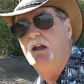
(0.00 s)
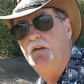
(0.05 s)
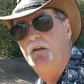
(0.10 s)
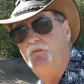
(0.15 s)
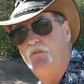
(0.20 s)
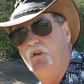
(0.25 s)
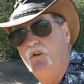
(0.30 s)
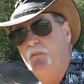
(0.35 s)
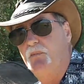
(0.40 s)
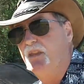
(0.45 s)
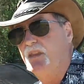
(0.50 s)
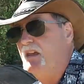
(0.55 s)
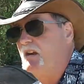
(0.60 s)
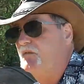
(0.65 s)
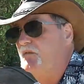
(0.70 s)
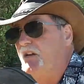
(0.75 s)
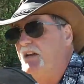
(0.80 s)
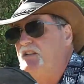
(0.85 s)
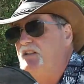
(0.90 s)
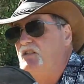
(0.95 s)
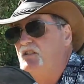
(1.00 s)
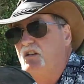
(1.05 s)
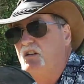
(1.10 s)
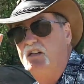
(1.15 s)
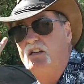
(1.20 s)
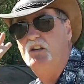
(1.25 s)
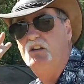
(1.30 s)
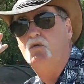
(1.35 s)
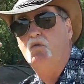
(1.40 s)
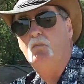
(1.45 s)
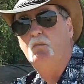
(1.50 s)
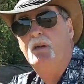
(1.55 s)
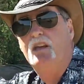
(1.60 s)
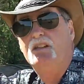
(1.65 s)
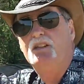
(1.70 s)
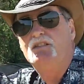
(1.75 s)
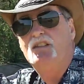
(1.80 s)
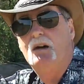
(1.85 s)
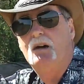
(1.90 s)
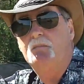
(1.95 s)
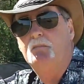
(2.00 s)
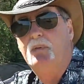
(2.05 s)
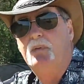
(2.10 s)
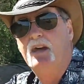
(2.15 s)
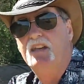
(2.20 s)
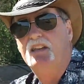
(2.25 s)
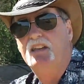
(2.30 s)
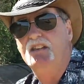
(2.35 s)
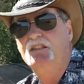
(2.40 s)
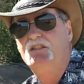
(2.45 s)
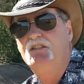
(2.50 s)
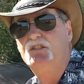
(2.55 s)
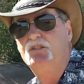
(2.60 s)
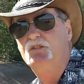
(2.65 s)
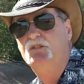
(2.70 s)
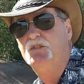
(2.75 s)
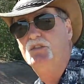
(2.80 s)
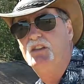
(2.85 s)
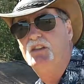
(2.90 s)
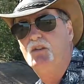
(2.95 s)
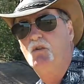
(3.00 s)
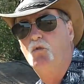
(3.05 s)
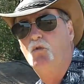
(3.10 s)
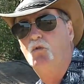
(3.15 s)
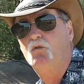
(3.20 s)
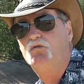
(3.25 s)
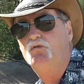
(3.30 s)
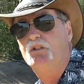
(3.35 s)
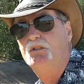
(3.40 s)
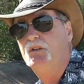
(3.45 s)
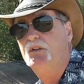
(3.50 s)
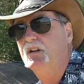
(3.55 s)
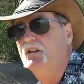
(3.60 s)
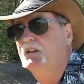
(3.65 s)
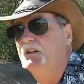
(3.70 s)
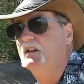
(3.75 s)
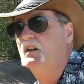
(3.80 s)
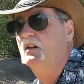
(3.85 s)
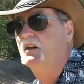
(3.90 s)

And from there, eventually, it all ends up back into the Ord River